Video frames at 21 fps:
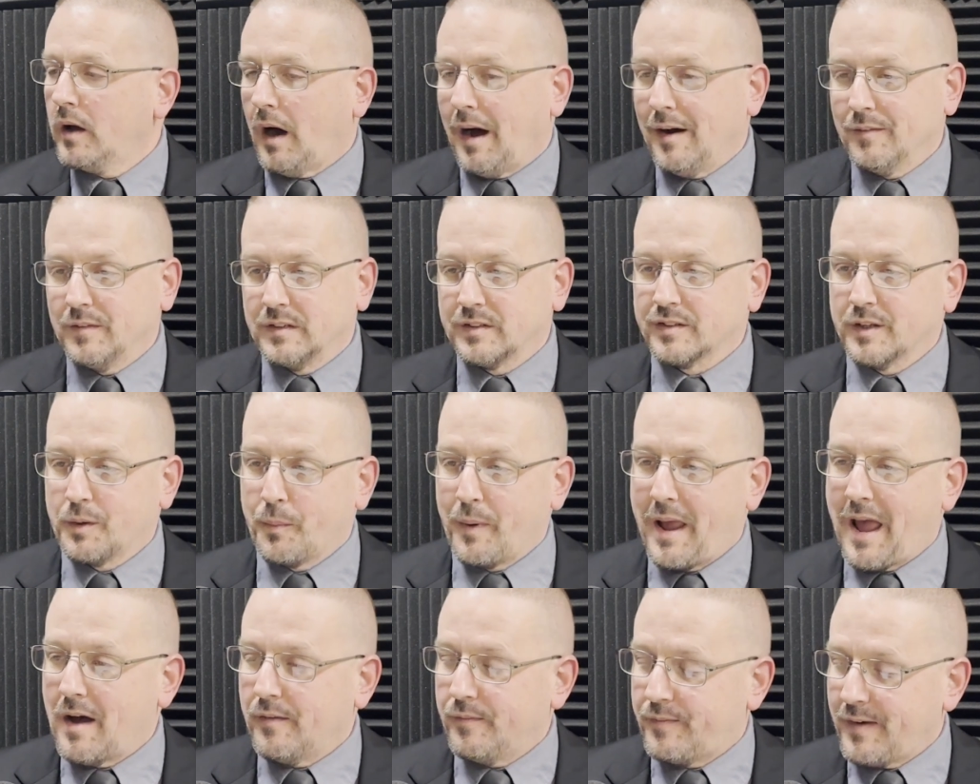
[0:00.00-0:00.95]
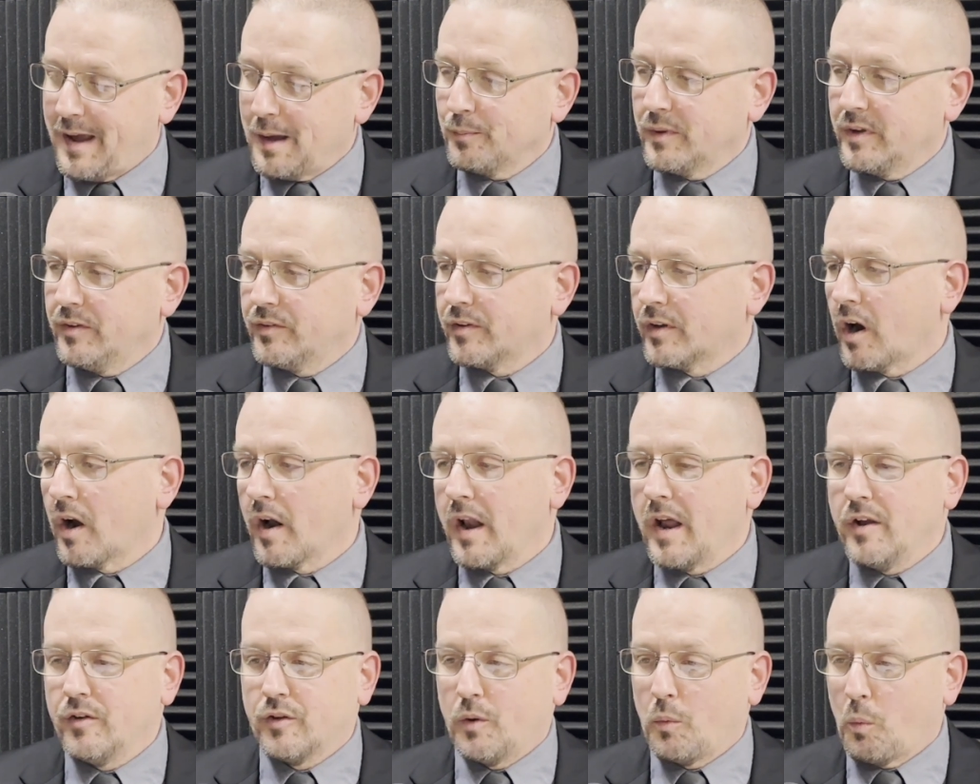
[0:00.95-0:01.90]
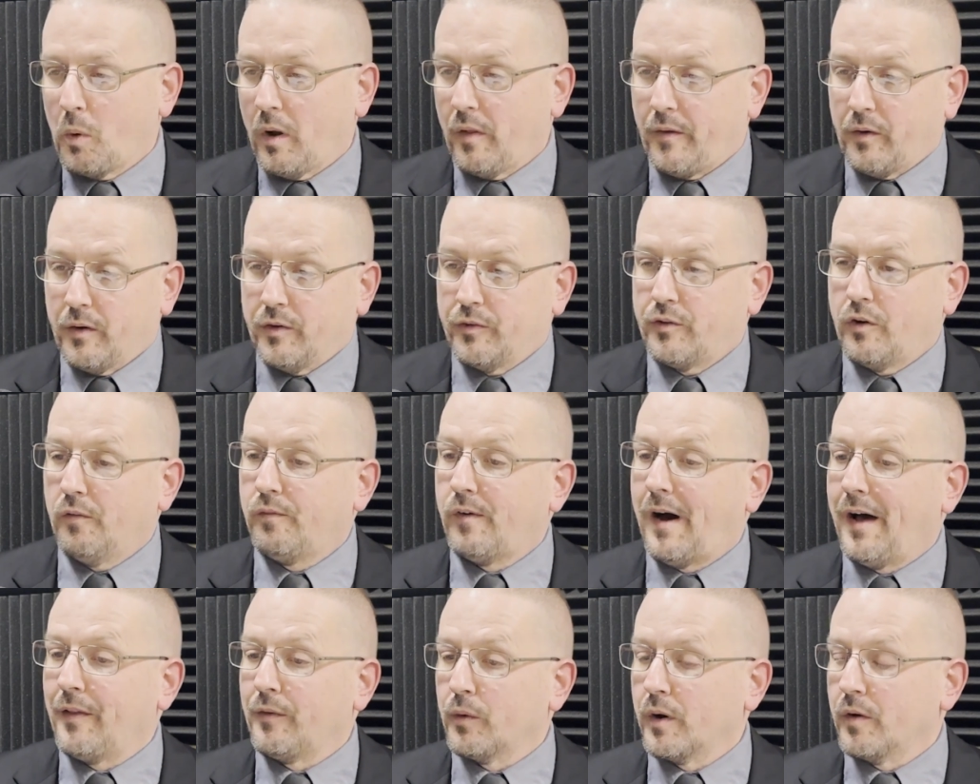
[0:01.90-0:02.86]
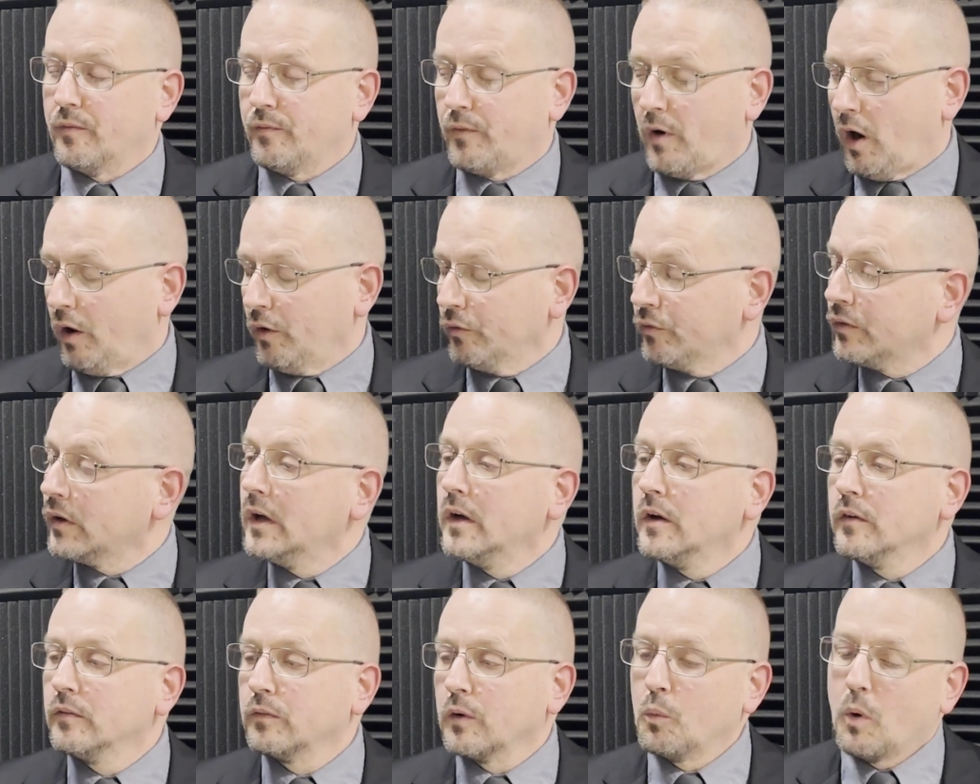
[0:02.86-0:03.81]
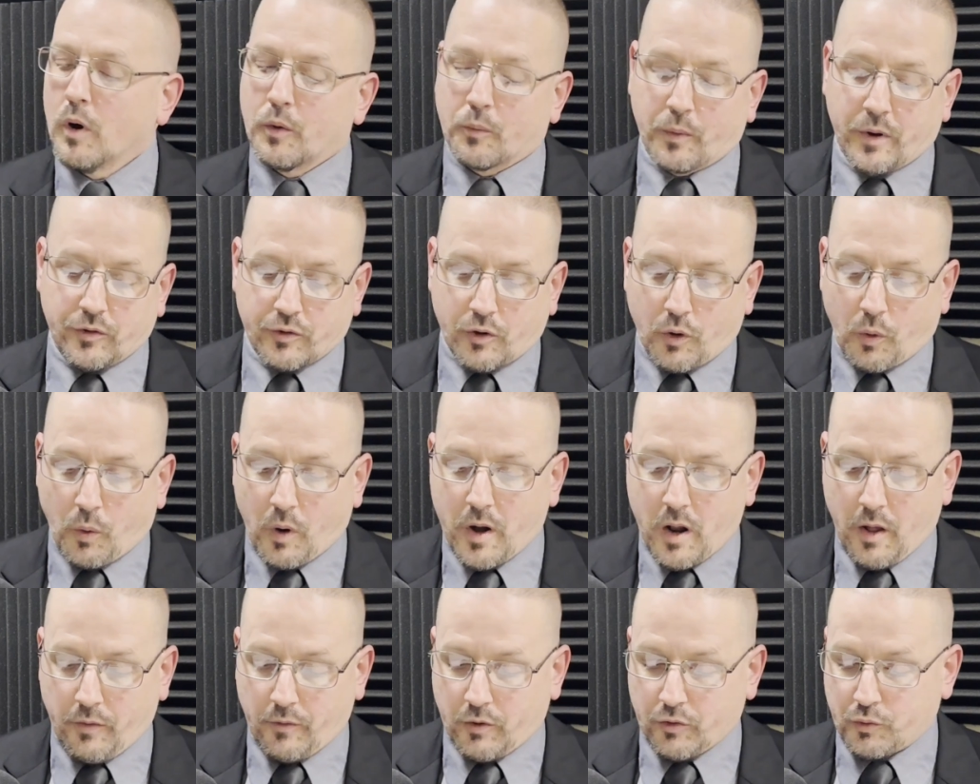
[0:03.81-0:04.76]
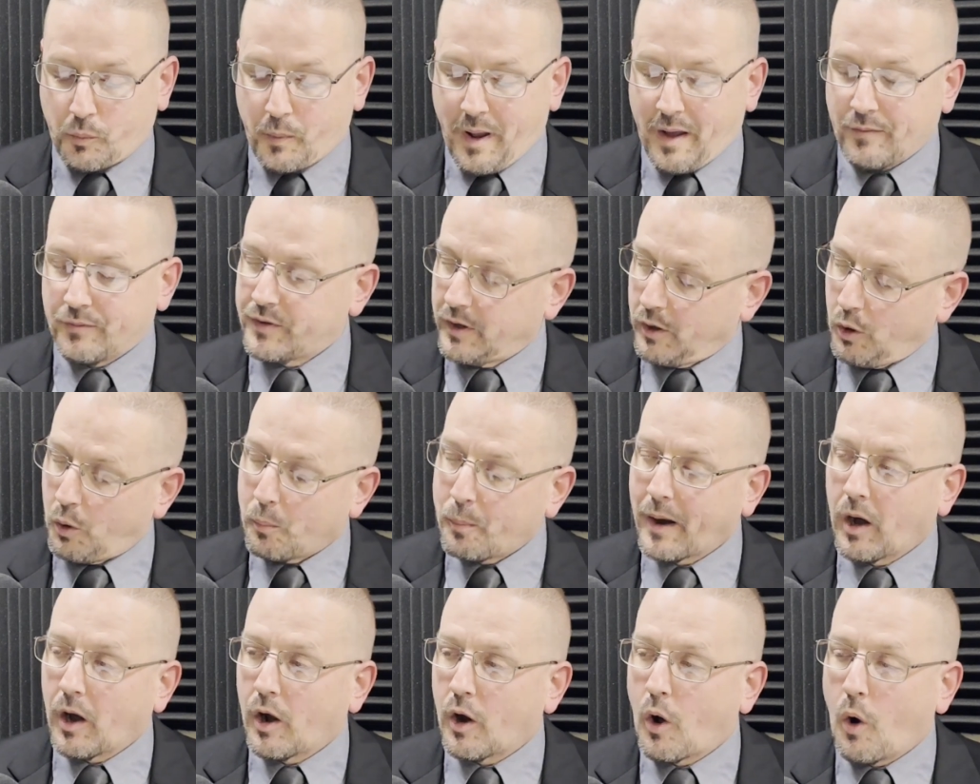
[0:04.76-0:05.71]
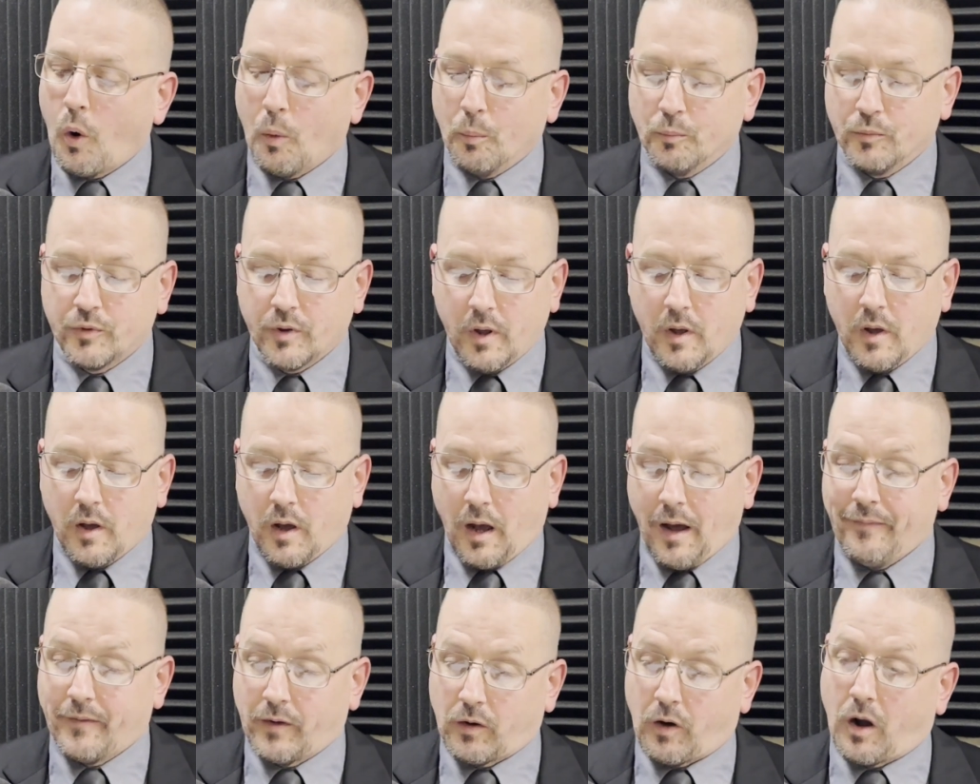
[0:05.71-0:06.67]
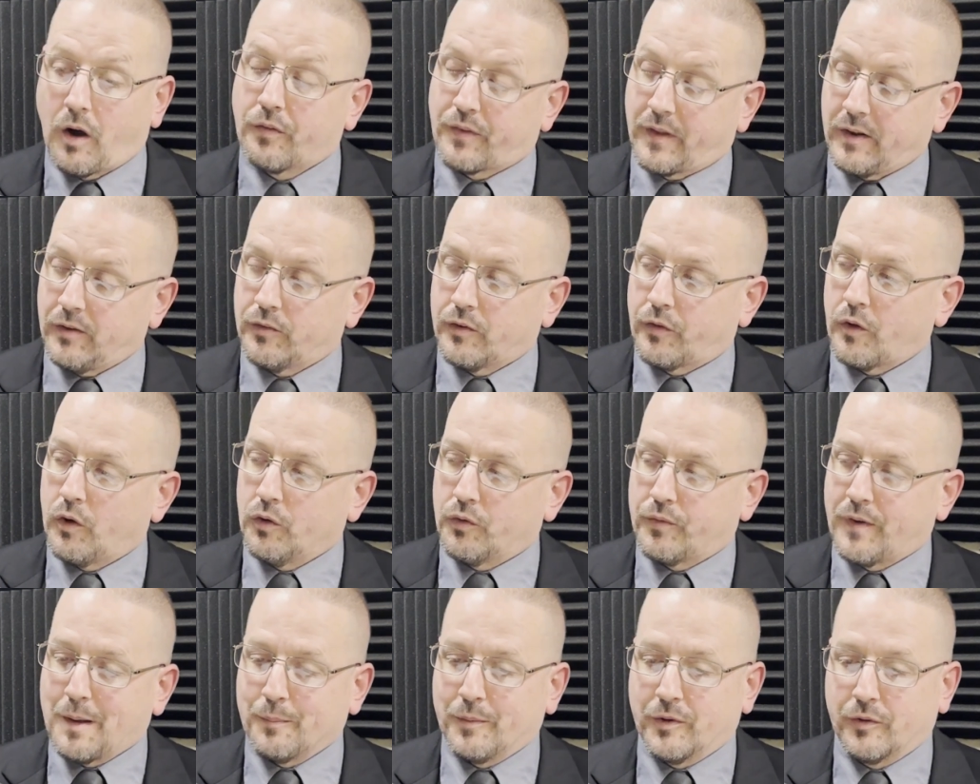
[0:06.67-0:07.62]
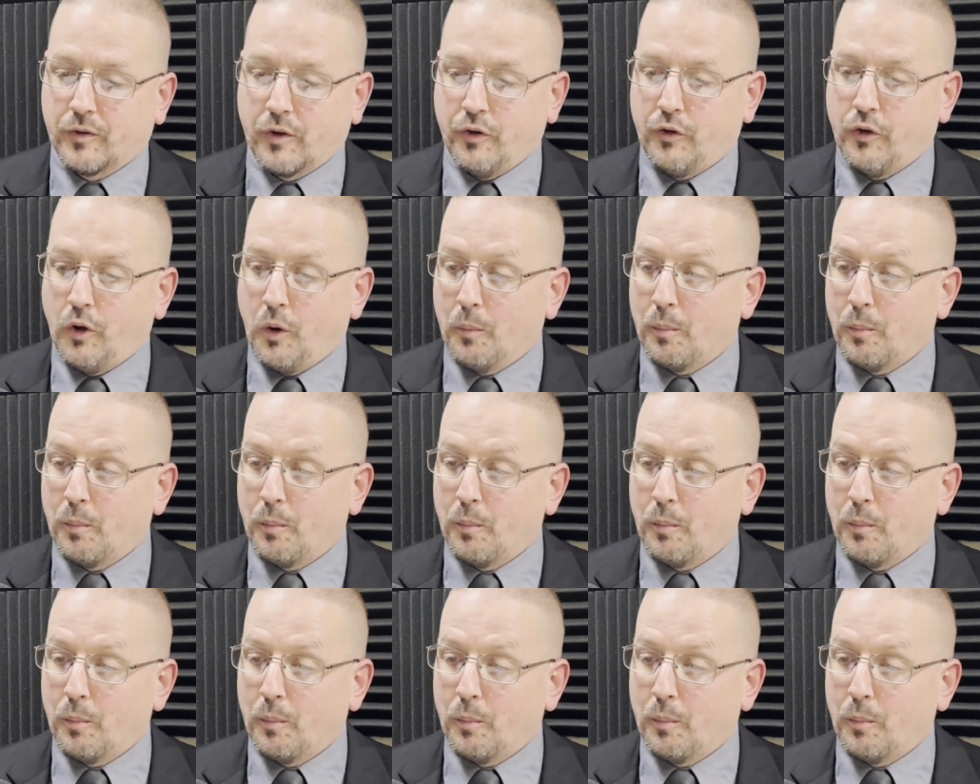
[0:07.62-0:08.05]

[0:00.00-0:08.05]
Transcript: Obviously, we have families in our nation where there is no father involved for one reason or another. So we have single parent homes, and there are things that those families can do.